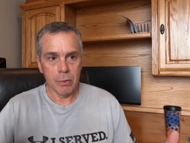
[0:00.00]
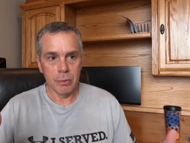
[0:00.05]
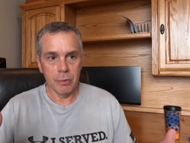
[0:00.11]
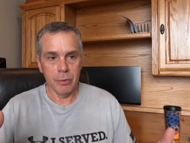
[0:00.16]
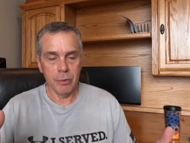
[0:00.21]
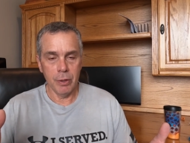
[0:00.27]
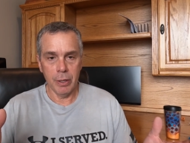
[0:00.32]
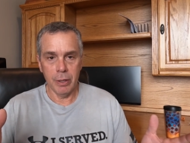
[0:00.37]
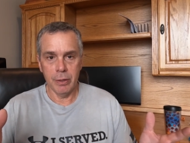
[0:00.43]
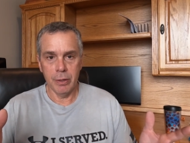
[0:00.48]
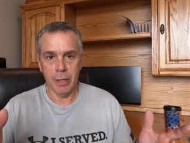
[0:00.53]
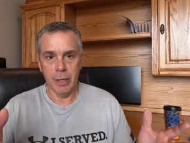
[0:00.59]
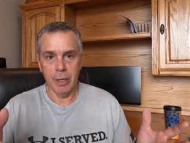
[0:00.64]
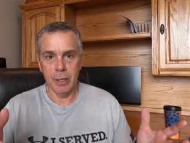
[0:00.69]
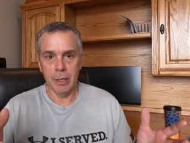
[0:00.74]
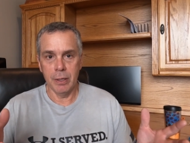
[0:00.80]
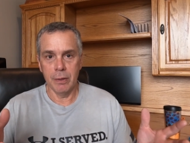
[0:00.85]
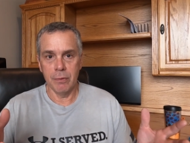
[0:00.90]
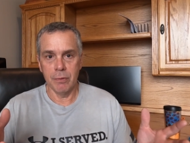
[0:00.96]
they,
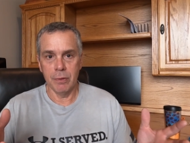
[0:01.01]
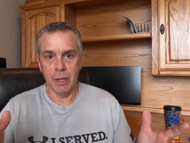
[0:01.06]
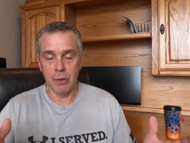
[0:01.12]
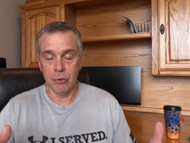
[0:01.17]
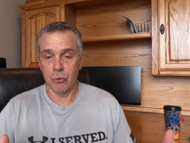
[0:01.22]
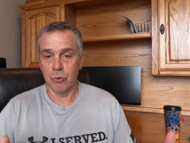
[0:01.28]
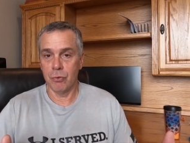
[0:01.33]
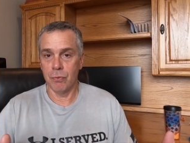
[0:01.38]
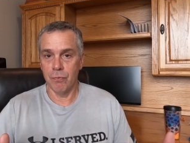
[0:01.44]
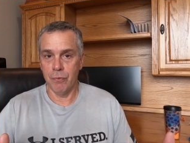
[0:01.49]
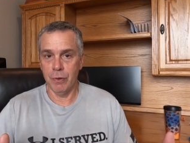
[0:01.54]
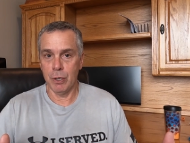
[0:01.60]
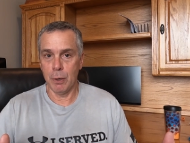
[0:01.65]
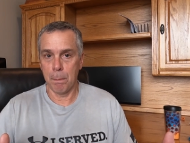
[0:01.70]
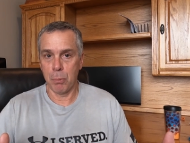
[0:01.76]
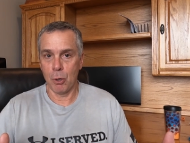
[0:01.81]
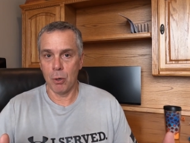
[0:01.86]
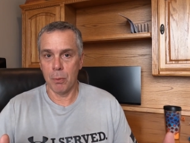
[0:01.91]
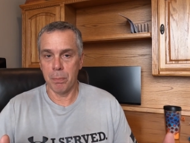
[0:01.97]
they, they fit
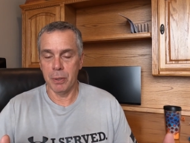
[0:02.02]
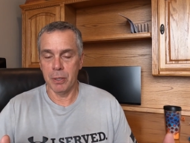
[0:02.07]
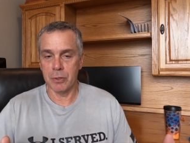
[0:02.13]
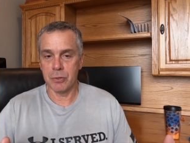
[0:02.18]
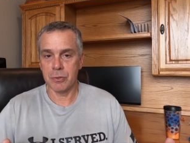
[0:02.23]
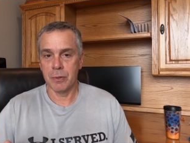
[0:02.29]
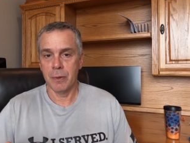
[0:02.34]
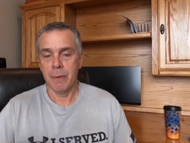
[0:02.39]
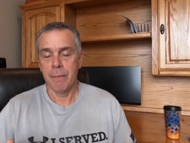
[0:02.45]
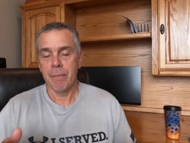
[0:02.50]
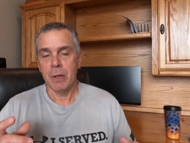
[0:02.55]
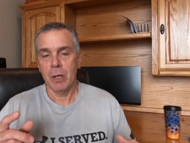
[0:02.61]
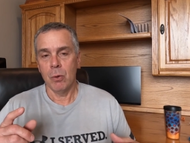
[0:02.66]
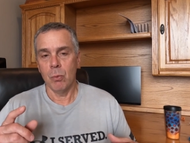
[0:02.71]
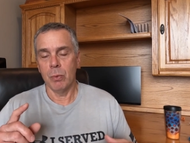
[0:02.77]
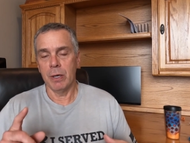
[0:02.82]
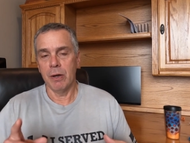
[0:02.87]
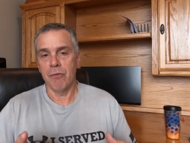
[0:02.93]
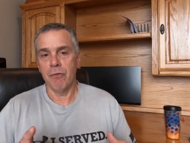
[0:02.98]
a purpose.
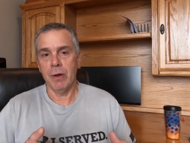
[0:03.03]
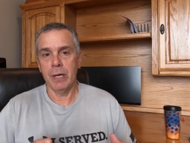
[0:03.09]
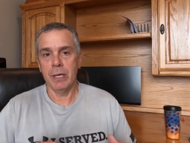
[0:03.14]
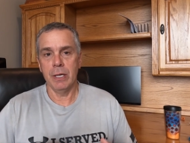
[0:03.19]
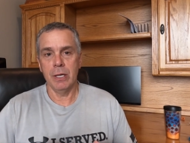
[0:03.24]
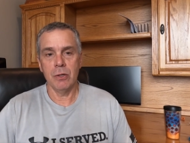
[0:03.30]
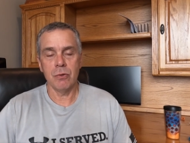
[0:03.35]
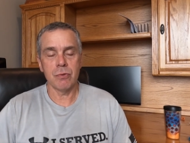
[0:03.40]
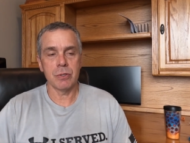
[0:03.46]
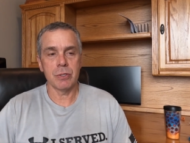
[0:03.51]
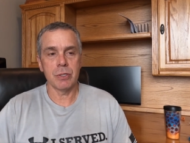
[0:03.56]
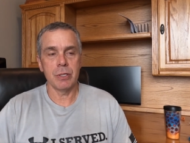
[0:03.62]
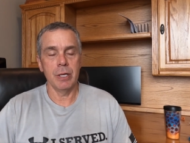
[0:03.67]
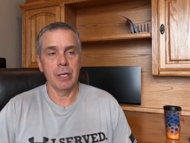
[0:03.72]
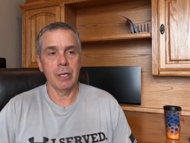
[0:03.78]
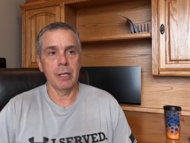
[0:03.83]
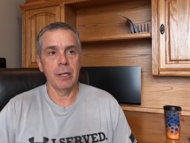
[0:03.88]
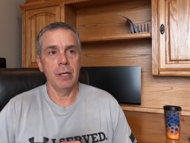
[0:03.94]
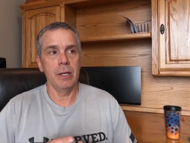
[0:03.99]
And what I find
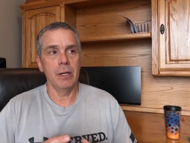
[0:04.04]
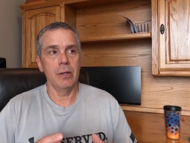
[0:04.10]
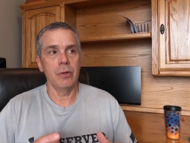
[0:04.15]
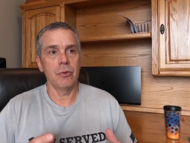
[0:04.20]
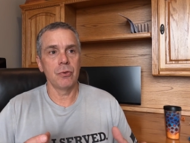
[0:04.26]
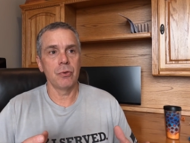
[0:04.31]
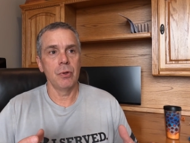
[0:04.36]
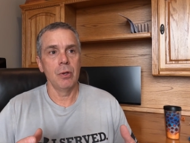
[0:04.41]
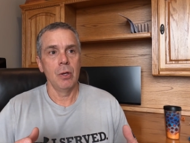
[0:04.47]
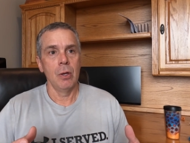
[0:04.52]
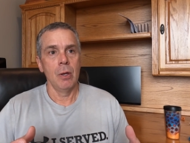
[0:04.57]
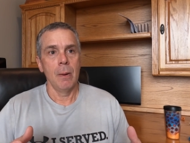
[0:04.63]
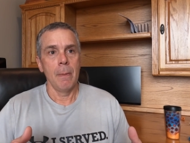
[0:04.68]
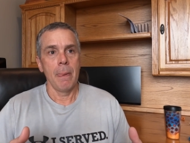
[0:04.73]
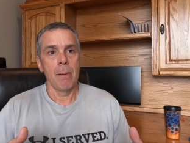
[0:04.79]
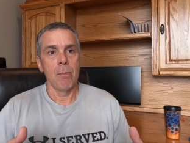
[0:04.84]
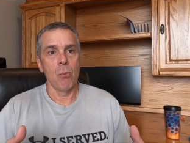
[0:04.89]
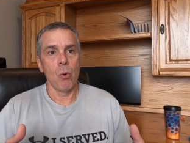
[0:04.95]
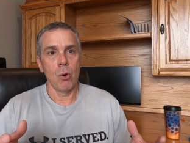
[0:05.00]
interesting is
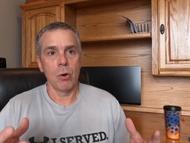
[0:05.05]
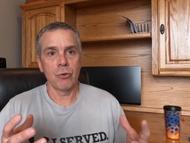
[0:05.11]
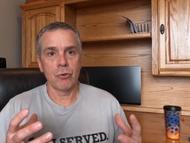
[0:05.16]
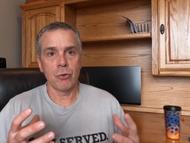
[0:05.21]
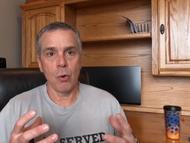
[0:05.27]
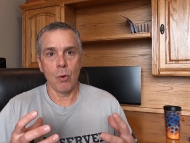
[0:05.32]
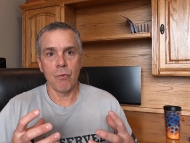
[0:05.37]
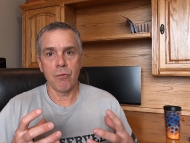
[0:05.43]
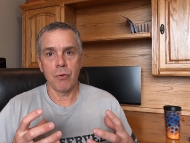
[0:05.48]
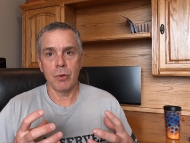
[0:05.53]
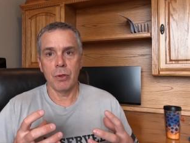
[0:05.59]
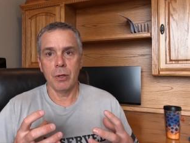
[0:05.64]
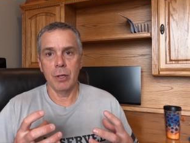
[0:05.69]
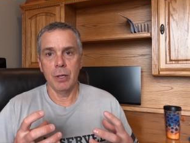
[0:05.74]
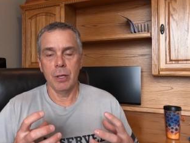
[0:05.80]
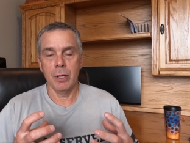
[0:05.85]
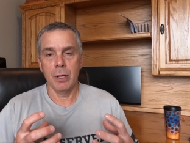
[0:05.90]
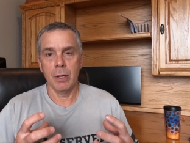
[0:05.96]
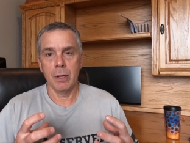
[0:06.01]
more so for
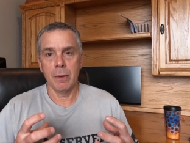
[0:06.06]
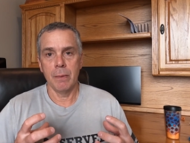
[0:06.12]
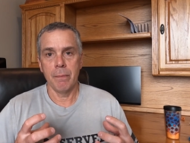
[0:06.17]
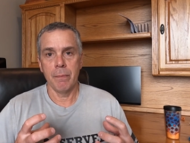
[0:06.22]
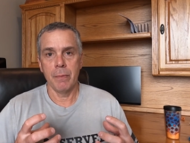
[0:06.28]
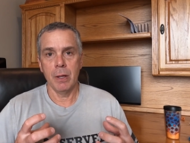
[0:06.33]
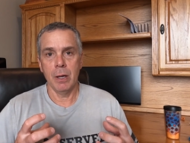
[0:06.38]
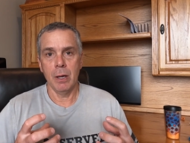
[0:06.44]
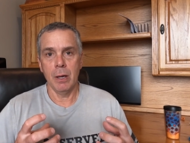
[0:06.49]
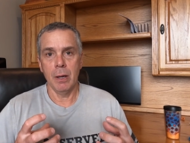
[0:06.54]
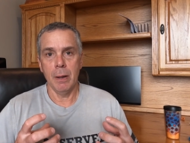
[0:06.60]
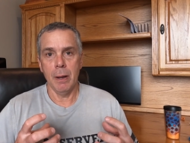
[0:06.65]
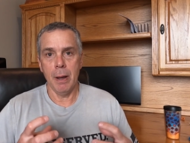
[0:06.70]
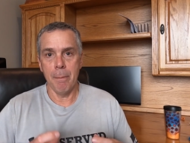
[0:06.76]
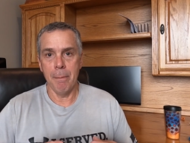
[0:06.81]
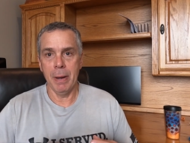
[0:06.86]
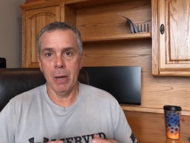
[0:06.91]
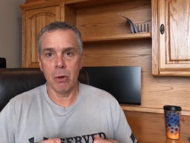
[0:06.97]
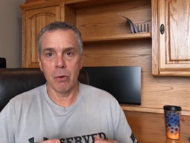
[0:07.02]
the uh,
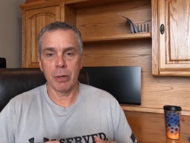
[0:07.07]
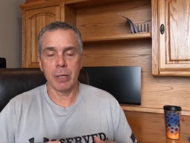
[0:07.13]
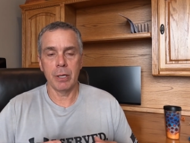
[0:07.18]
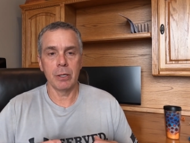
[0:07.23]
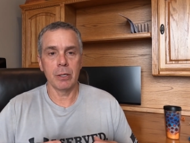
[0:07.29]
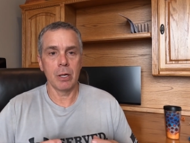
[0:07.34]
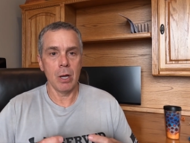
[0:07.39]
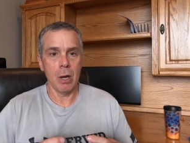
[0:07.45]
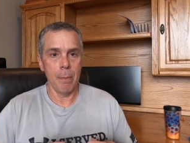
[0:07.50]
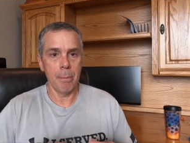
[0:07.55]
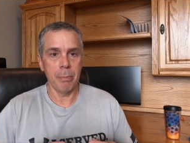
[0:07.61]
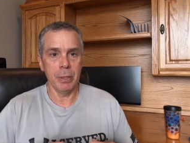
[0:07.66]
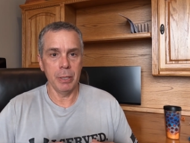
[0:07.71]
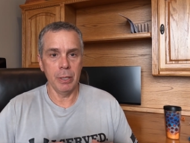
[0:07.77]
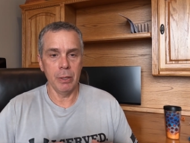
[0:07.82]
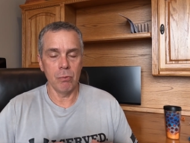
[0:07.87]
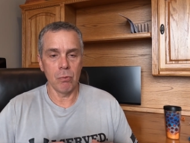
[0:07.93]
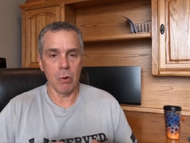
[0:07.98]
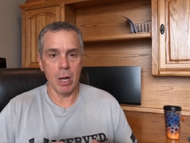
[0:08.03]
American
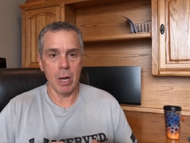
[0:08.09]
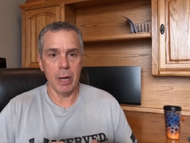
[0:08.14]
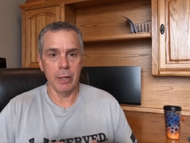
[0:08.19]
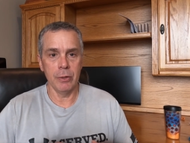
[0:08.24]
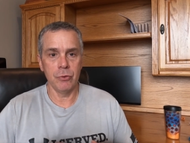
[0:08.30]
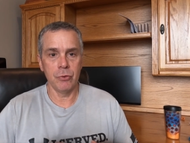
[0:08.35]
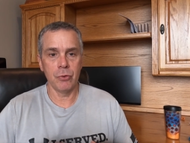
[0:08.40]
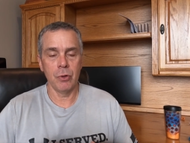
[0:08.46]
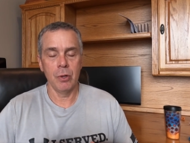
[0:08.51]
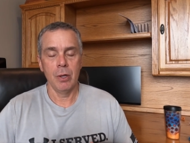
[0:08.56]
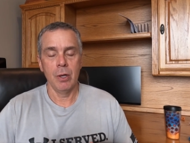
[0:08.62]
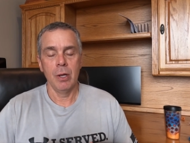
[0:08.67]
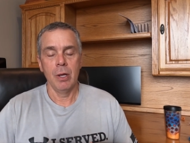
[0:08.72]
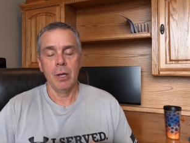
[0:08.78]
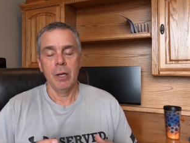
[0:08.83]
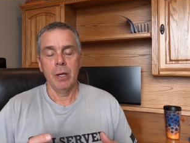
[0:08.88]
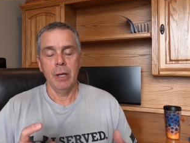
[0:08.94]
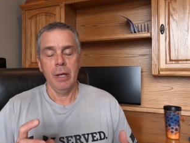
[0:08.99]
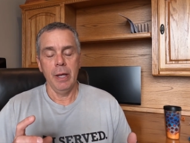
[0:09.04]
company rods,
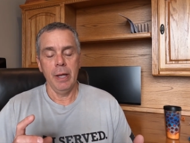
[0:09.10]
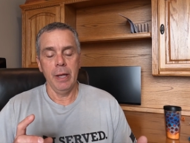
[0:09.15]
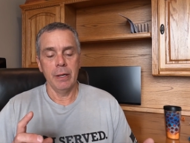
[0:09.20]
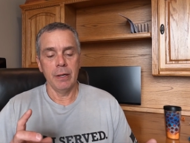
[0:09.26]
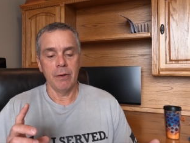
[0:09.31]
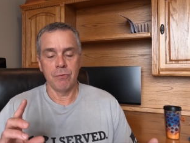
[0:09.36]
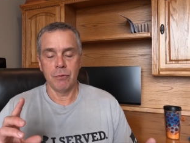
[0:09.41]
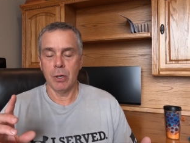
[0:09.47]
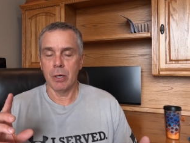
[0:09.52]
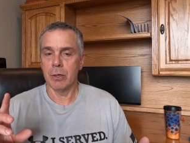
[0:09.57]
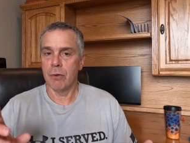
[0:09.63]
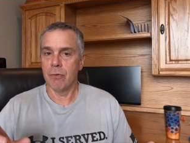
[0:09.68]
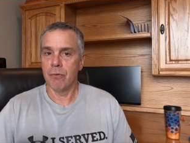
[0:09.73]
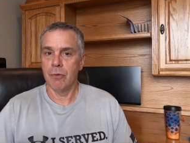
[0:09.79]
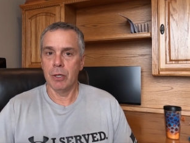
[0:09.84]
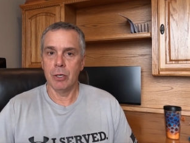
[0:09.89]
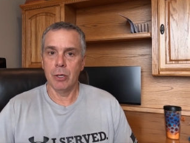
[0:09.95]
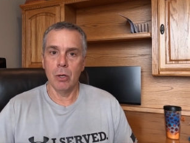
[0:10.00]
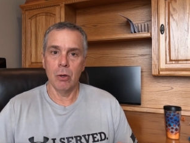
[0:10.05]
and I've done a
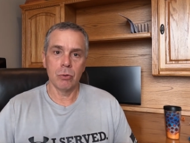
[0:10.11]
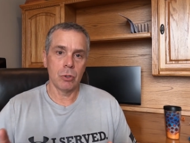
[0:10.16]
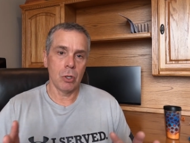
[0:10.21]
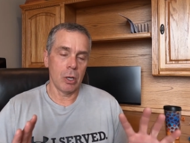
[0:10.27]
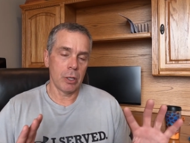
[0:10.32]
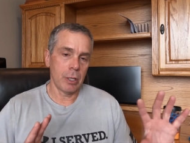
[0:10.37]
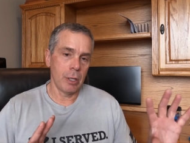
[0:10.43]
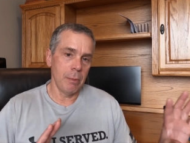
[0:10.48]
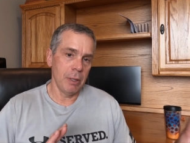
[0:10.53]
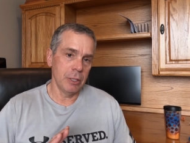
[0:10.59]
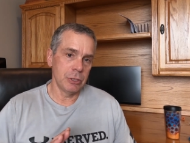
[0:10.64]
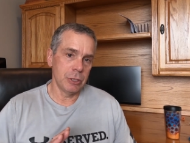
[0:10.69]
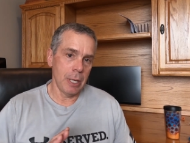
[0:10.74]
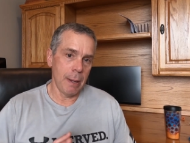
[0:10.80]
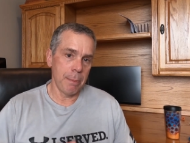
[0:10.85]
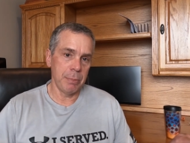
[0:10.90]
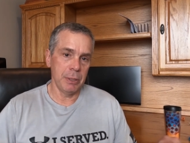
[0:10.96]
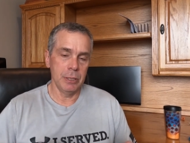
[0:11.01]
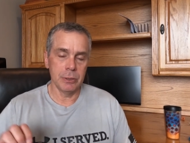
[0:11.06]
video talking about
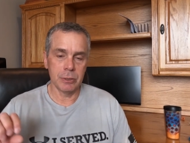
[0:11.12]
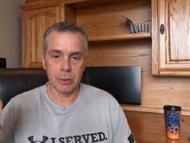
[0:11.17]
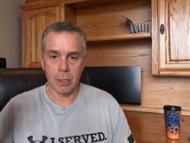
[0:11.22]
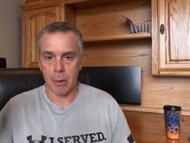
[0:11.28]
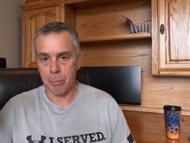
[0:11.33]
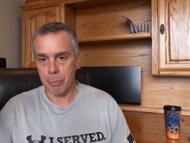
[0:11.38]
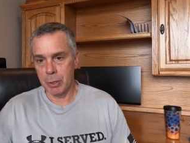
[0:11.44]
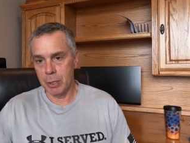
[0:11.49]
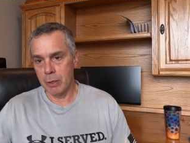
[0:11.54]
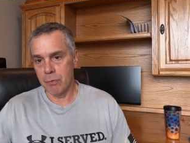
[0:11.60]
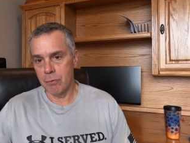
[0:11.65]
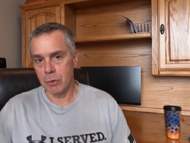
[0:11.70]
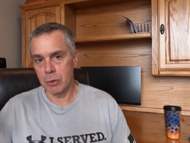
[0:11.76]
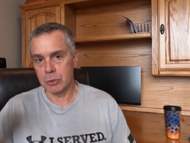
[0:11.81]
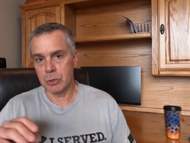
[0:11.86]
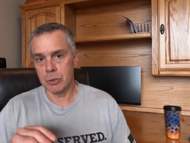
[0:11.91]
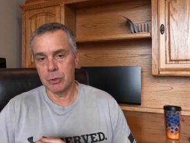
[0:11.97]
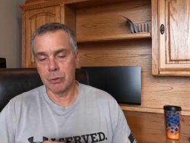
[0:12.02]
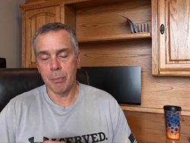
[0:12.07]
Japanese company
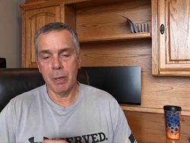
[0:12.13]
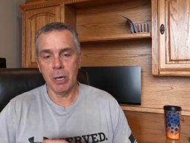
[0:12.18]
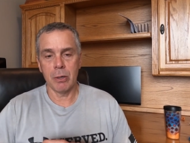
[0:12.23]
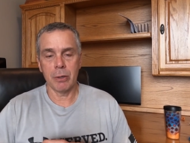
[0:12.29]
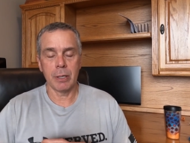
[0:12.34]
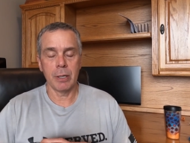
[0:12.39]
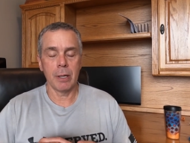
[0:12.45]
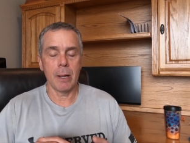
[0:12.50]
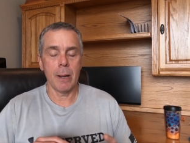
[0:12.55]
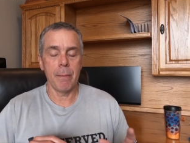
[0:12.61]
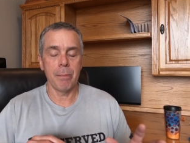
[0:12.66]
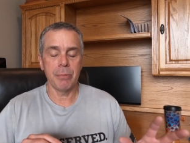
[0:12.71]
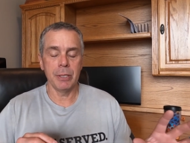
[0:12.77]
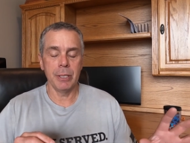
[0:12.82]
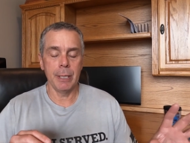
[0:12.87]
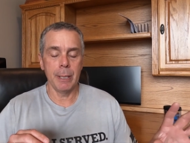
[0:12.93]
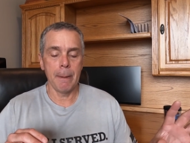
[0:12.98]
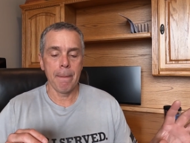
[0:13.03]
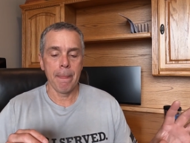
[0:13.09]
versus American
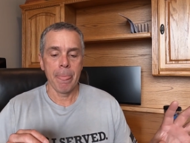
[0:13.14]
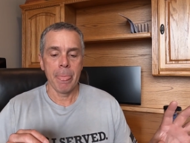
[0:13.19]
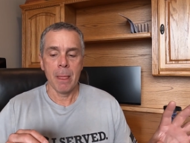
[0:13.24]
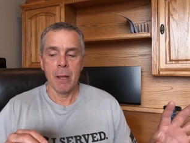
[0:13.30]
company,